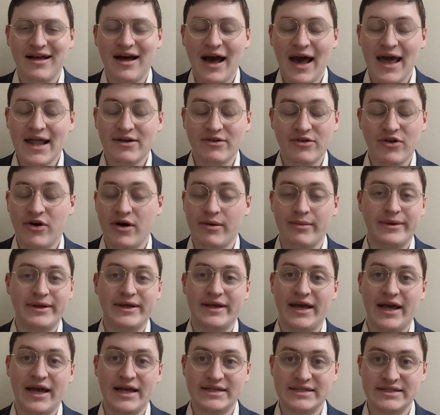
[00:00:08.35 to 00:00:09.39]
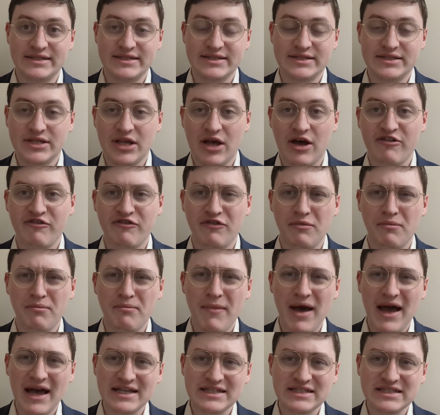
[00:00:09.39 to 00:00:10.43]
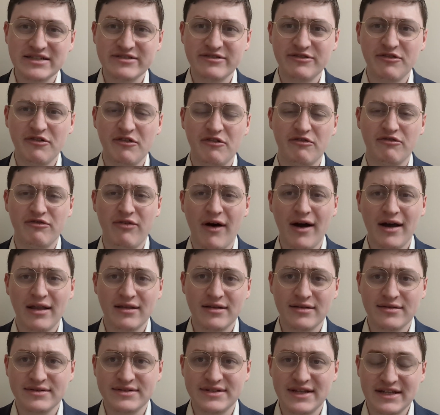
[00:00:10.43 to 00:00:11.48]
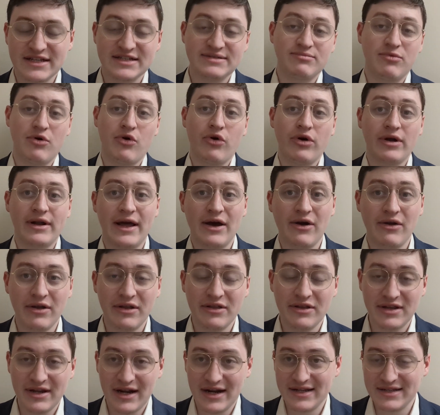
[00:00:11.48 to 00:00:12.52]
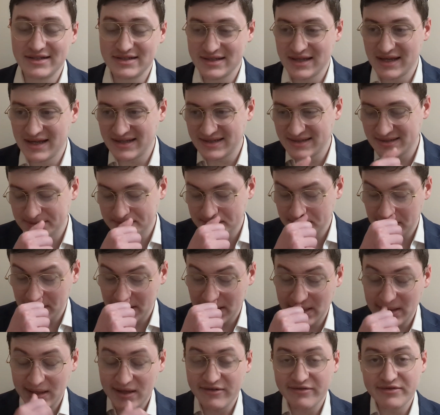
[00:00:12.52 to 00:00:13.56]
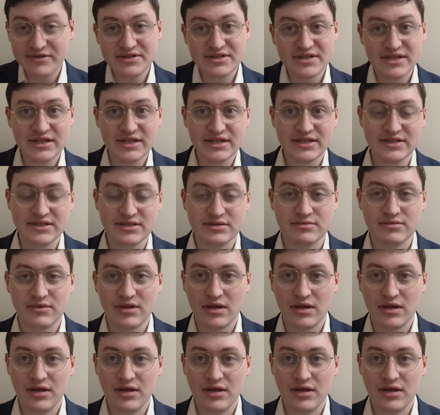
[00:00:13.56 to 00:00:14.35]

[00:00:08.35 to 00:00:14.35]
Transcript: I don't know how many cases of massive violence that has broken out in the United States in different cities,